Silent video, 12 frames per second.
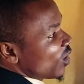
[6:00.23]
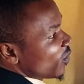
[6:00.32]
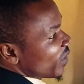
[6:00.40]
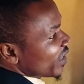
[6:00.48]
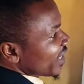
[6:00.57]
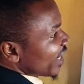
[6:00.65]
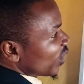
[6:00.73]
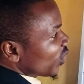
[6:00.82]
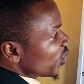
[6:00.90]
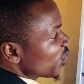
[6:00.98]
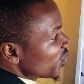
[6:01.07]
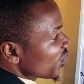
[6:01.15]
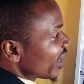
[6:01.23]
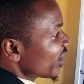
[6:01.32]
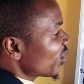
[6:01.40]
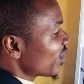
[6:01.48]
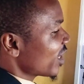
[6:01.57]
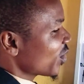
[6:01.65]
of a circle whose
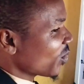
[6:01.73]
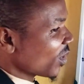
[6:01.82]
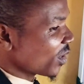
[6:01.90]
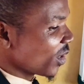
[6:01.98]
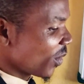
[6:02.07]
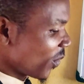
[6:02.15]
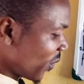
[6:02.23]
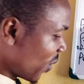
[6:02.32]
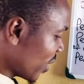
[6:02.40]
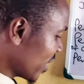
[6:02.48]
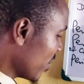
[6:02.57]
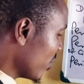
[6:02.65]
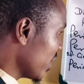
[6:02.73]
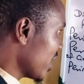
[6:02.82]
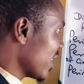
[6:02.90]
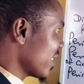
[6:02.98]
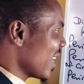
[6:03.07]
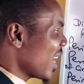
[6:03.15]
radius is what? 14
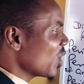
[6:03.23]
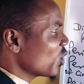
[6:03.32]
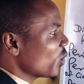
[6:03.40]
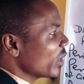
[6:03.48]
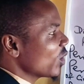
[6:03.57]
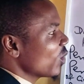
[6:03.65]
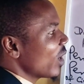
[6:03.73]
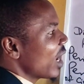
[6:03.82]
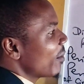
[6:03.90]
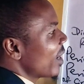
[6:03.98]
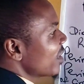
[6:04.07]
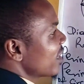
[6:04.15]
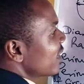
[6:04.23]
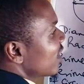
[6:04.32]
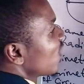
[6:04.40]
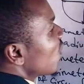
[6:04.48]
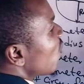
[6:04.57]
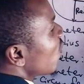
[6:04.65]
meters. How do we go about this?
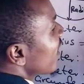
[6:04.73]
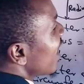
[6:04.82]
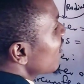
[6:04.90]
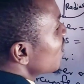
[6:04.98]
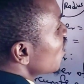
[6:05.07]
We have